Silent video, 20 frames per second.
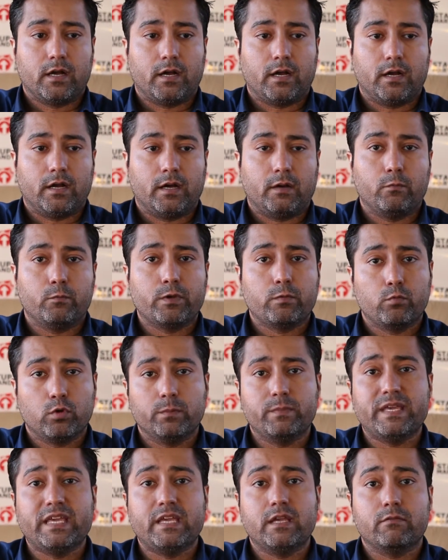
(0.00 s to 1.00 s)
Uh, we
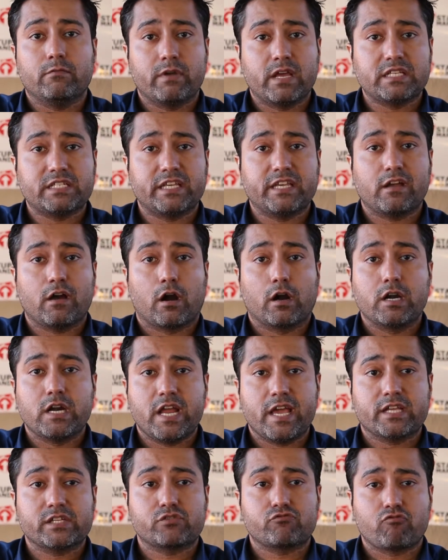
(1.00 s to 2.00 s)
will be raising our
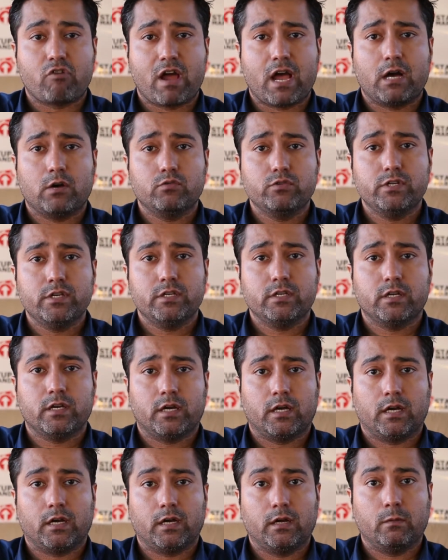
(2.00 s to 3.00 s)
next round.
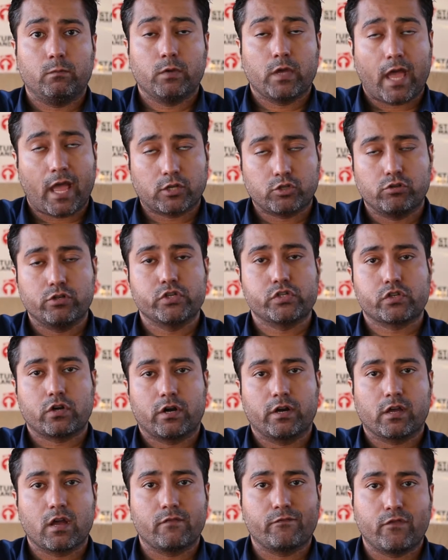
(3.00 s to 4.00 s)
Uh, we're actually
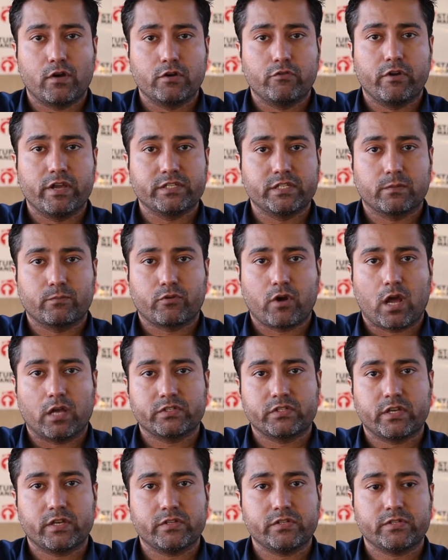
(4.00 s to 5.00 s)
starting our fundraising
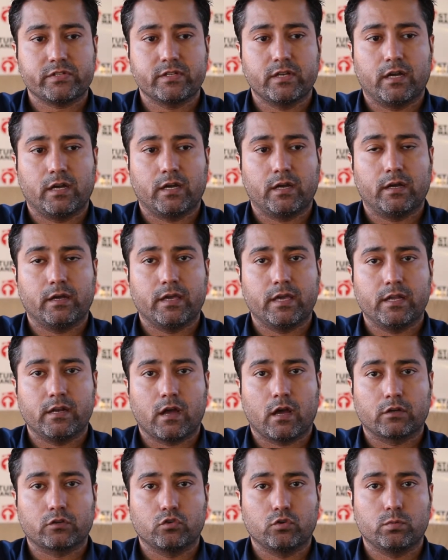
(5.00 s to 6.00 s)
process uh, in
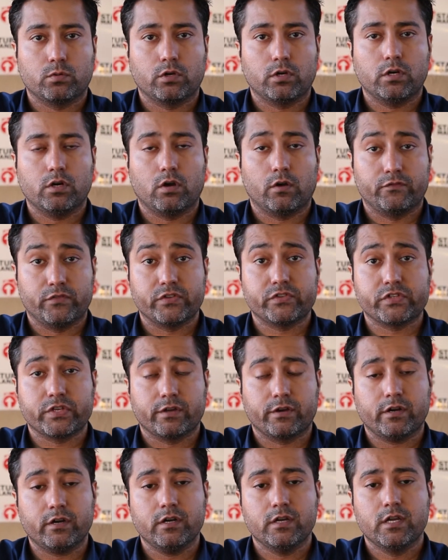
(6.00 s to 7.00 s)
October of this
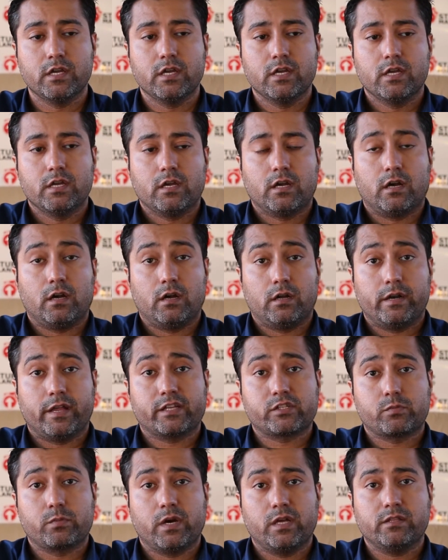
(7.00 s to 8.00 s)
year, uh,
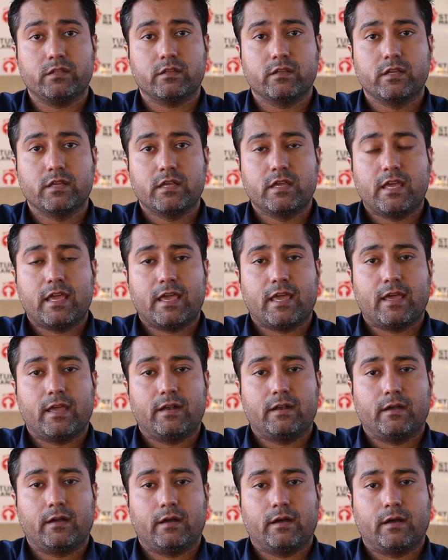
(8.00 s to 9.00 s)
next month,
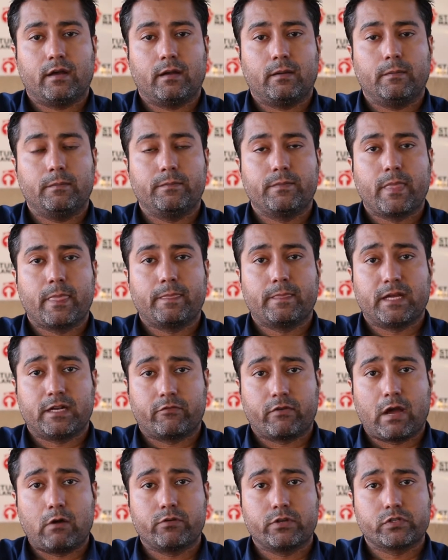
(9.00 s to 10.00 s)
and um,
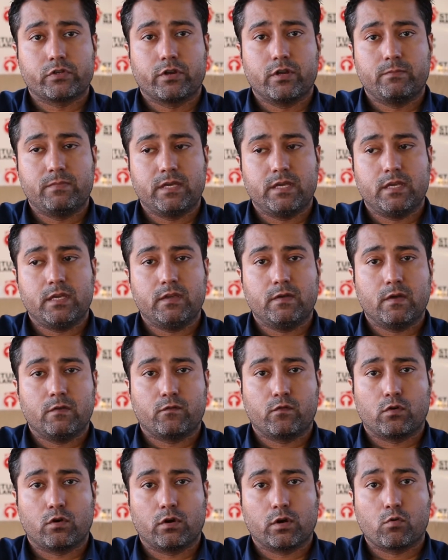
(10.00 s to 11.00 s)
that round is going to be
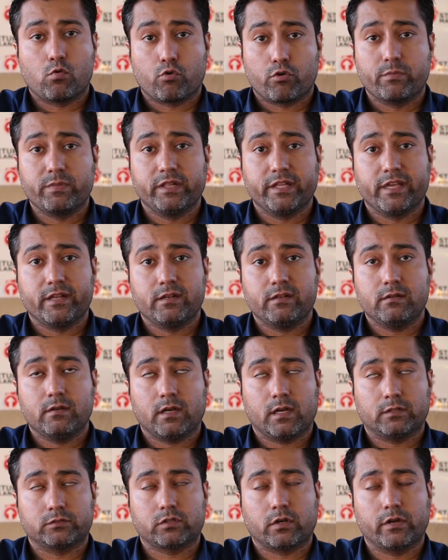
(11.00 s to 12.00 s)
for a quarter million,
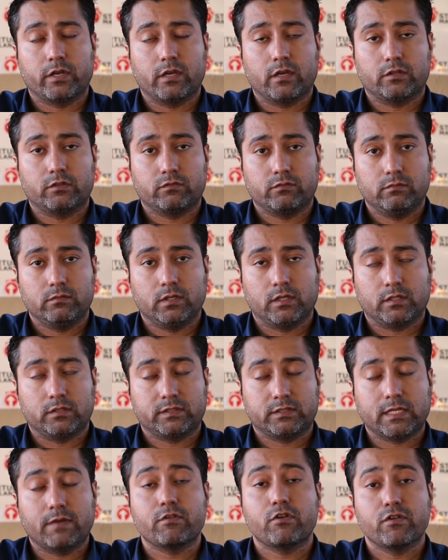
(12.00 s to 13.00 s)
uh, sorry,
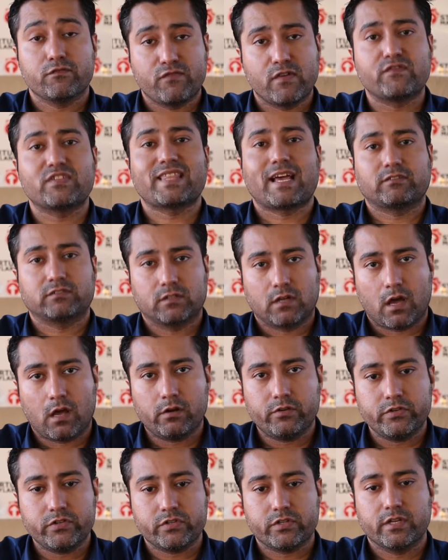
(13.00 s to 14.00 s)

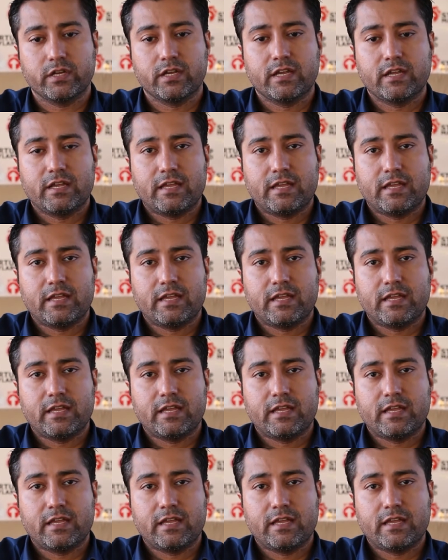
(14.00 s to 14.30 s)
$750,000